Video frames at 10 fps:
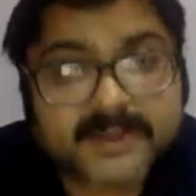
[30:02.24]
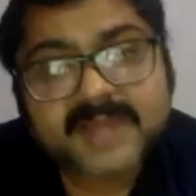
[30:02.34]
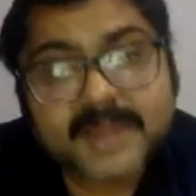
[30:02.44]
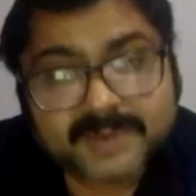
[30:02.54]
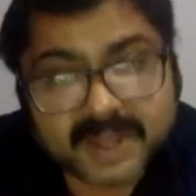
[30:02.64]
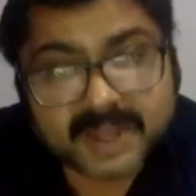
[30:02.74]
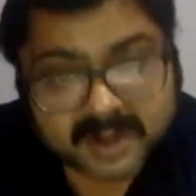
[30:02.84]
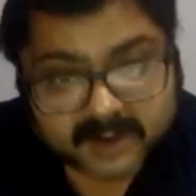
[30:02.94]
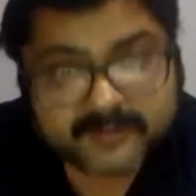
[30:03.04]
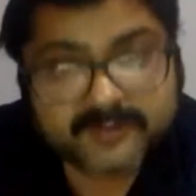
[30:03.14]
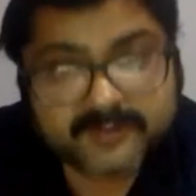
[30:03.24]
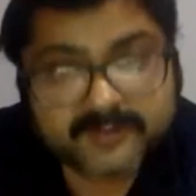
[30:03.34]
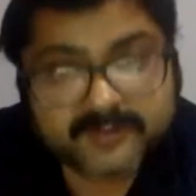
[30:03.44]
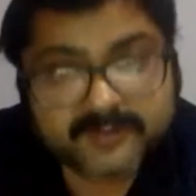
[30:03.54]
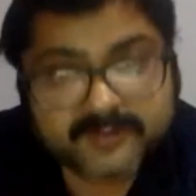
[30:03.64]
by the first
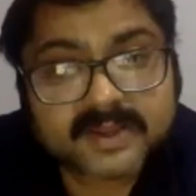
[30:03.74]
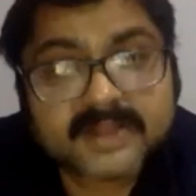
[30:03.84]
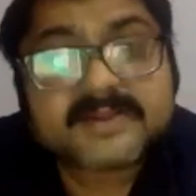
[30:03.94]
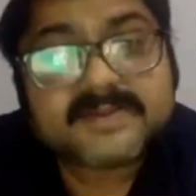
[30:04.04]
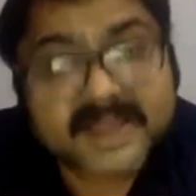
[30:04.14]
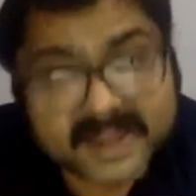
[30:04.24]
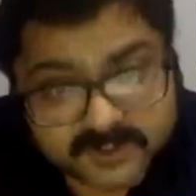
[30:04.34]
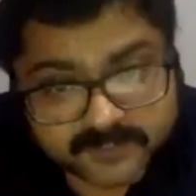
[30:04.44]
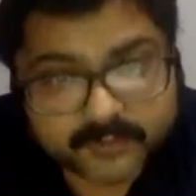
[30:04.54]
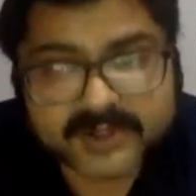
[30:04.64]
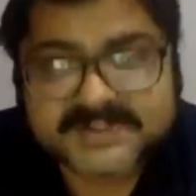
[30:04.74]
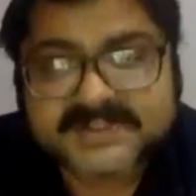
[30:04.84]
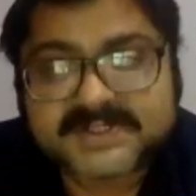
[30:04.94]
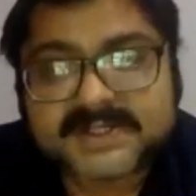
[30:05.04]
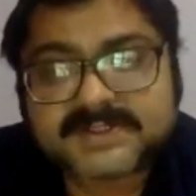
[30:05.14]
DMK government,
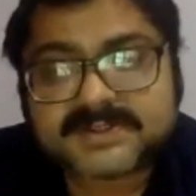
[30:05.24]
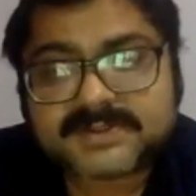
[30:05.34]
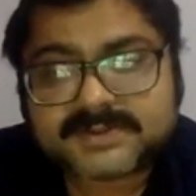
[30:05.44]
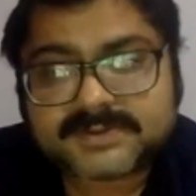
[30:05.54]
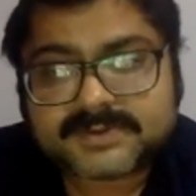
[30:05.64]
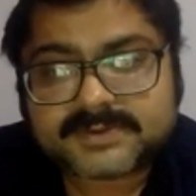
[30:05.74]
it voiced it.